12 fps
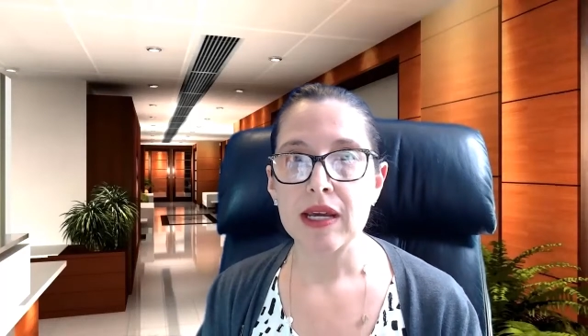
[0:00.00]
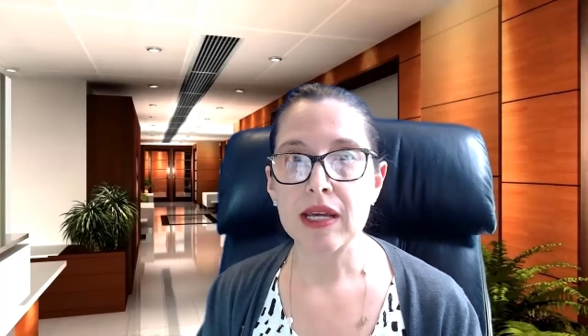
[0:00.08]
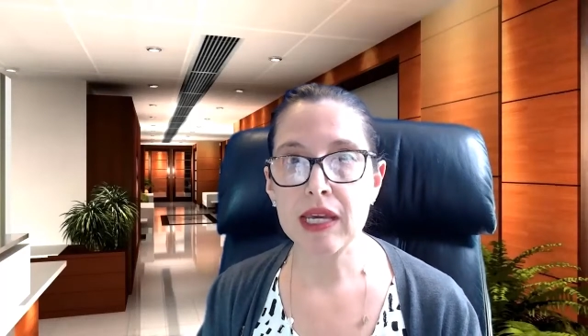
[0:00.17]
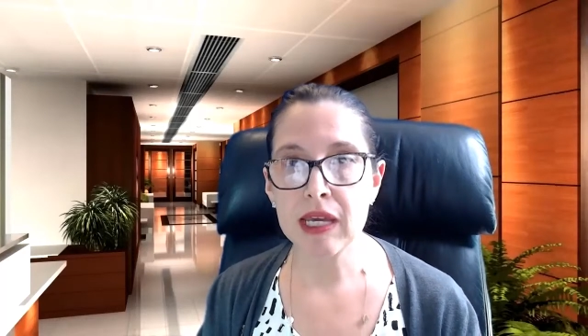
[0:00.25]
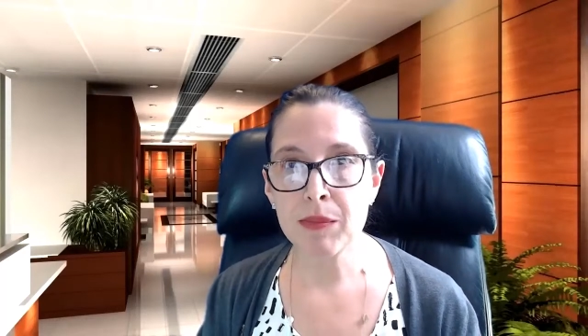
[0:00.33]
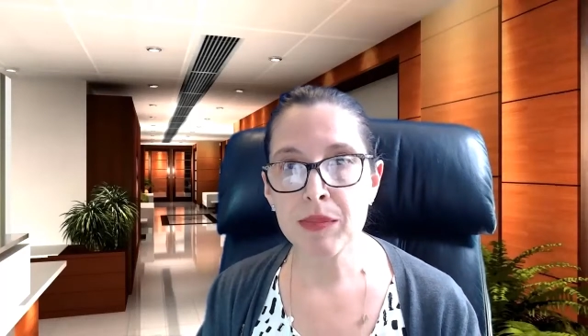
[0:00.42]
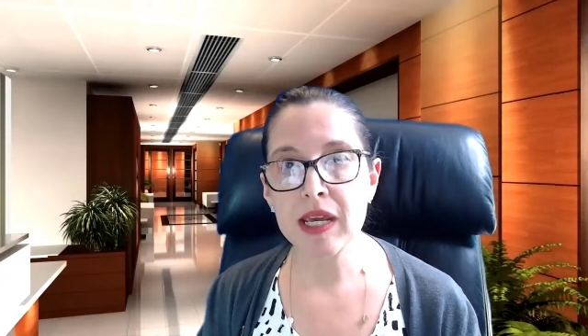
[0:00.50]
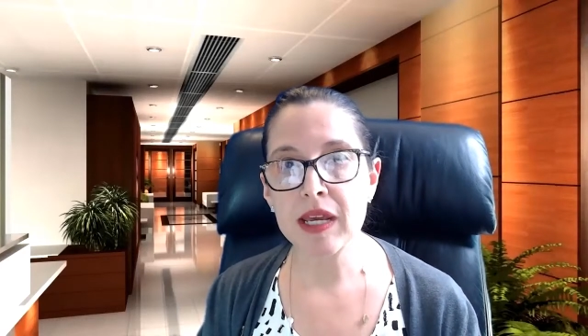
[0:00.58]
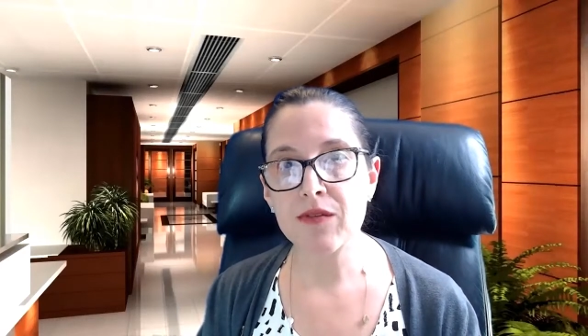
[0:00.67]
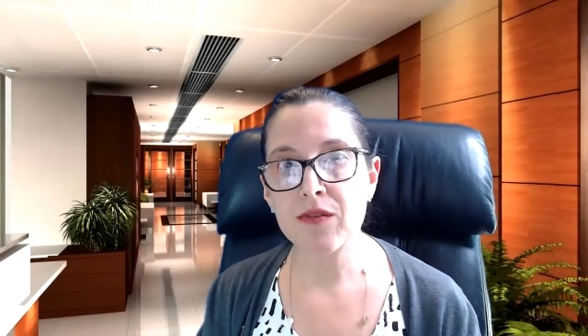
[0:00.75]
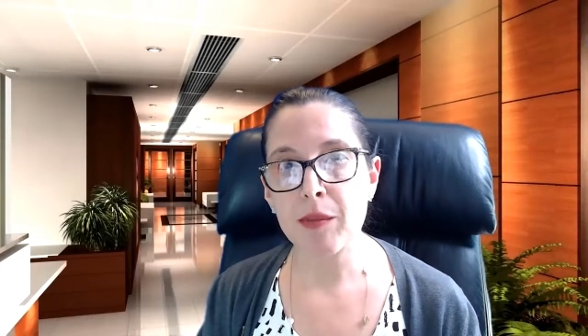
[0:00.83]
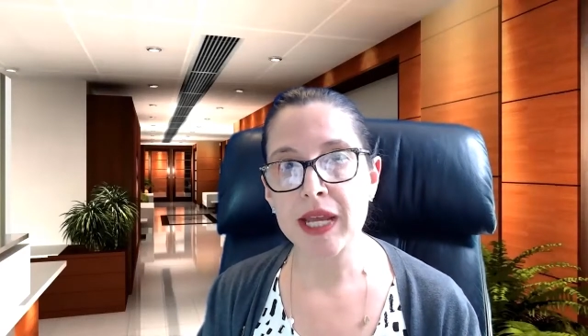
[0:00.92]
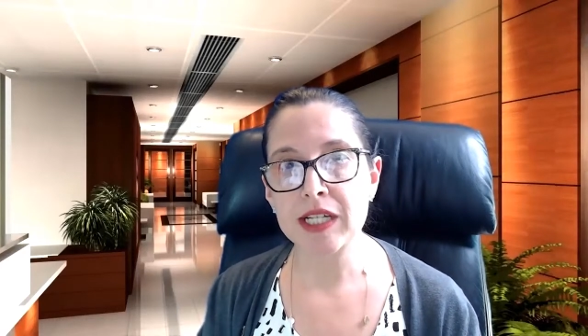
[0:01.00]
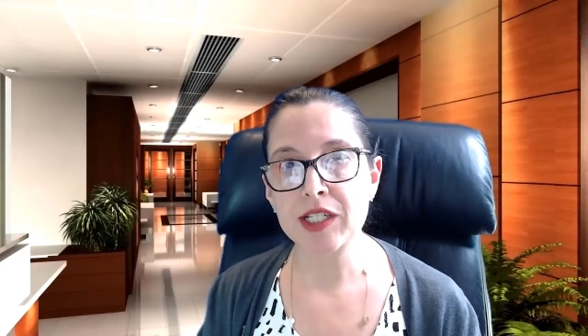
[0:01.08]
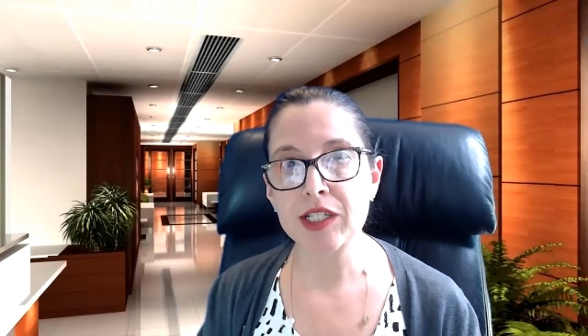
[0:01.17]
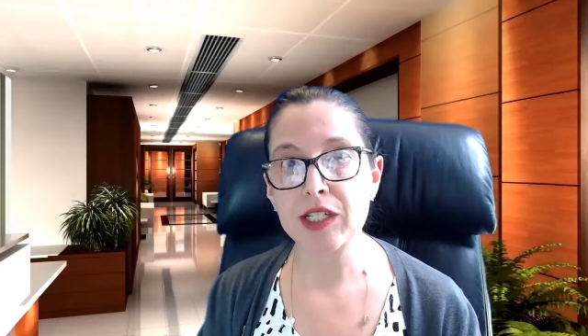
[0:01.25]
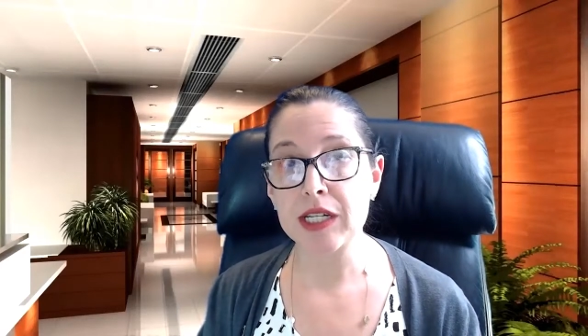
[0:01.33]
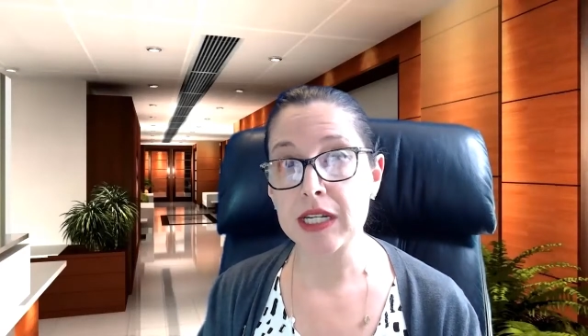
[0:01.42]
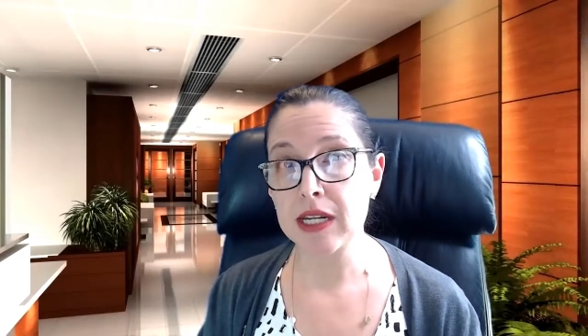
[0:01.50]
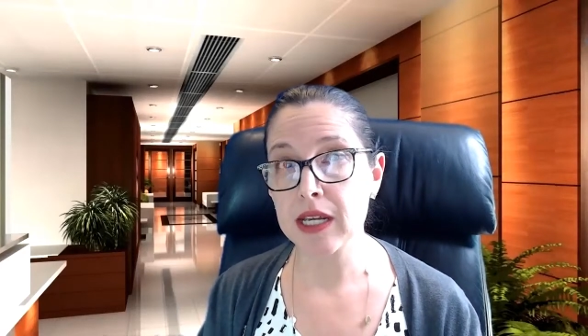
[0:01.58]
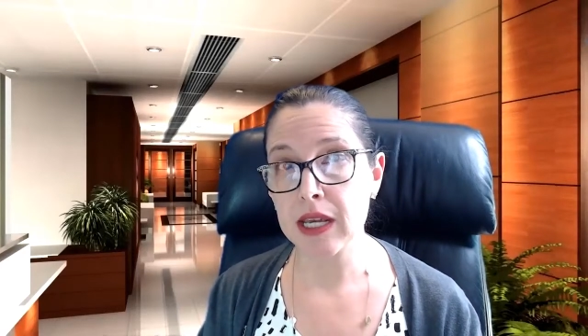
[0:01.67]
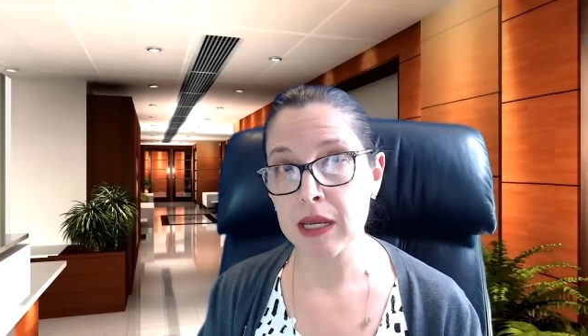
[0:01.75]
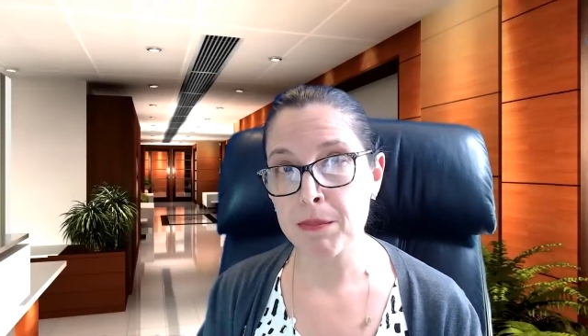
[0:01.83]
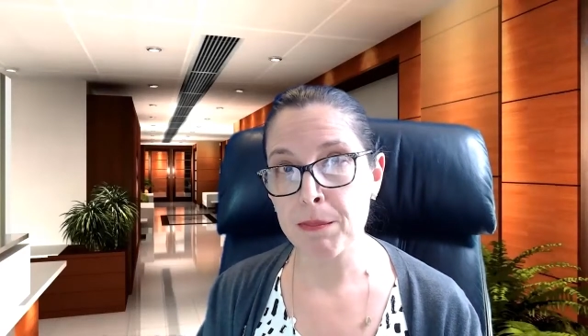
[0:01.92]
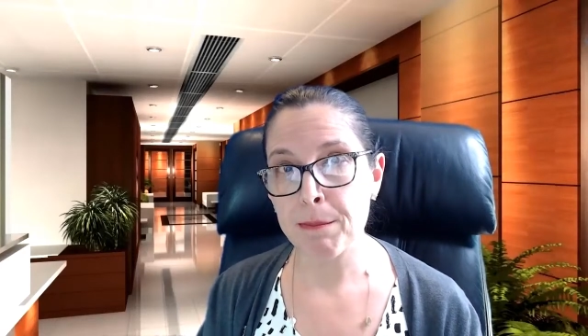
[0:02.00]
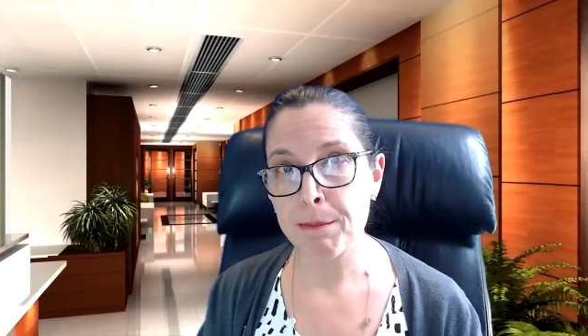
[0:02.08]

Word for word: keep the information you need to keep.